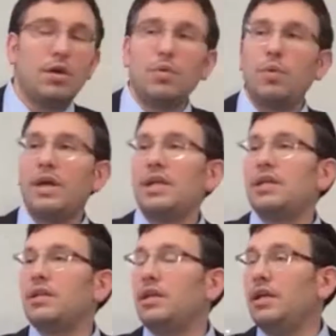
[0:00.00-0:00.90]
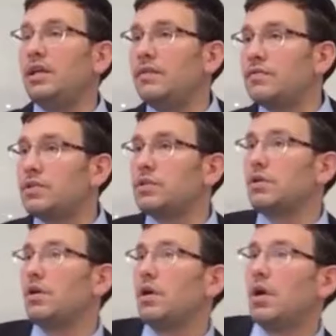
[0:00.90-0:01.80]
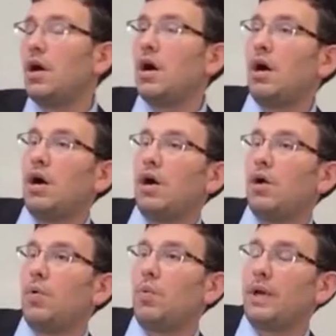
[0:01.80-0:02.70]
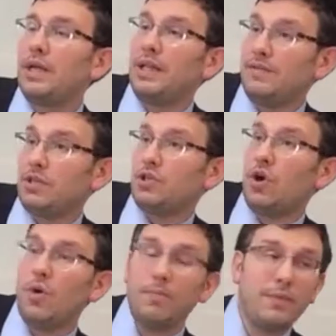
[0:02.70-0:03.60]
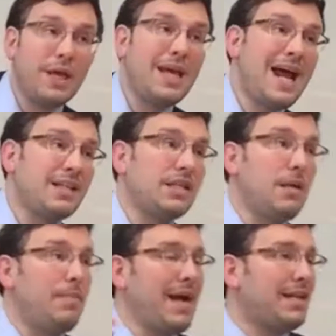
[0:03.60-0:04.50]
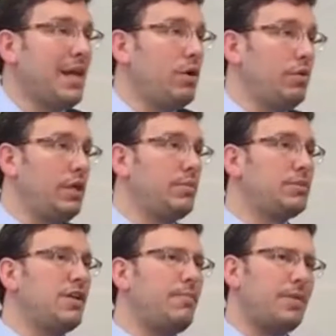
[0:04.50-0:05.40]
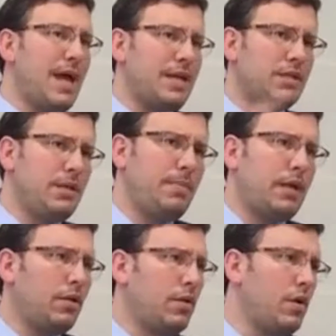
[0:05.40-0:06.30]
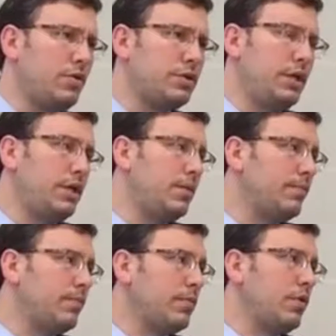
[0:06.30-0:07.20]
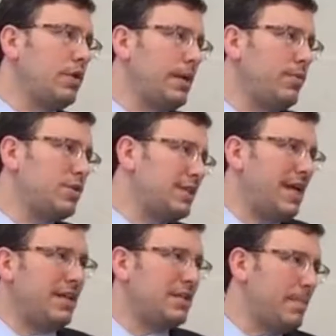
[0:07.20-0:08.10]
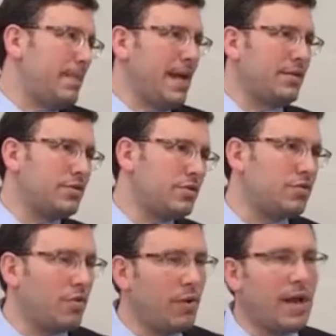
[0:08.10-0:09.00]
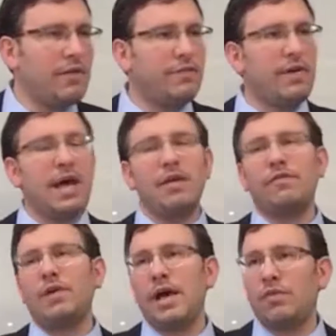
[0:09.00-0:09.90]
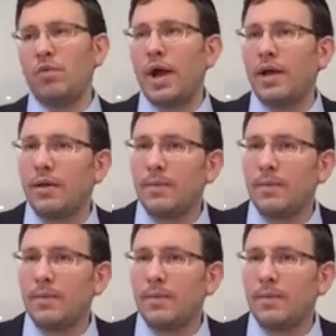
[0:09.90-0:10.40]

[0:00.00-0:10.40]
when he leaves his home, it has an impact not only on himself, but it has an impact on the whole city. Okay, because again, the balance is thrown out of whack.